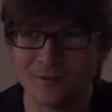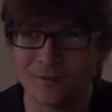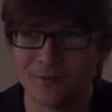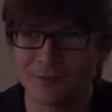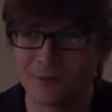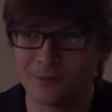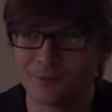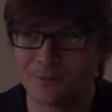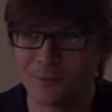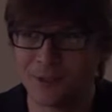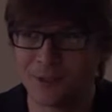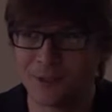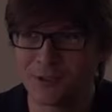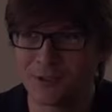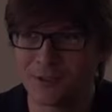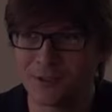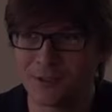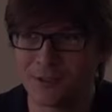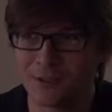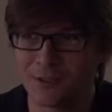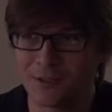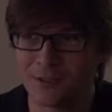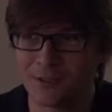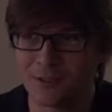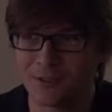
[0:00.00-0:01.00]

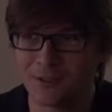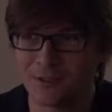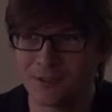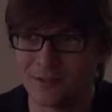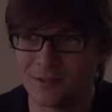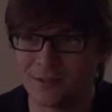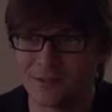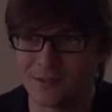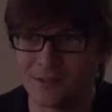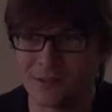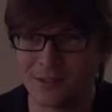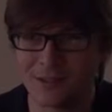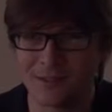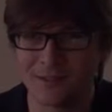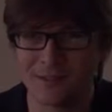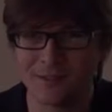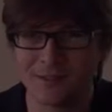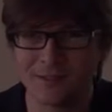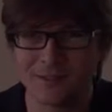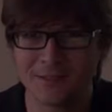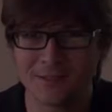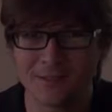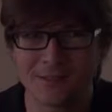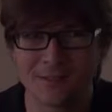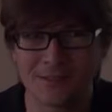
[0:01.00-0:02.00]
spatial
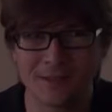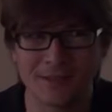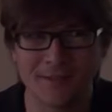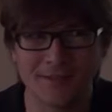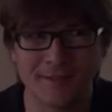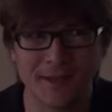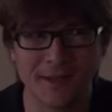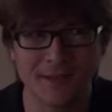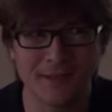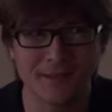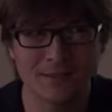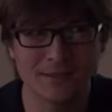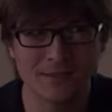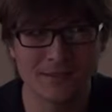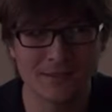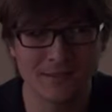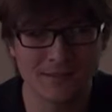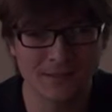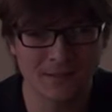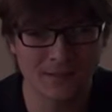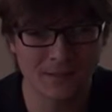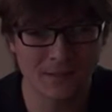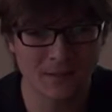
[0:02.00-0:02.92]
statistical analysis.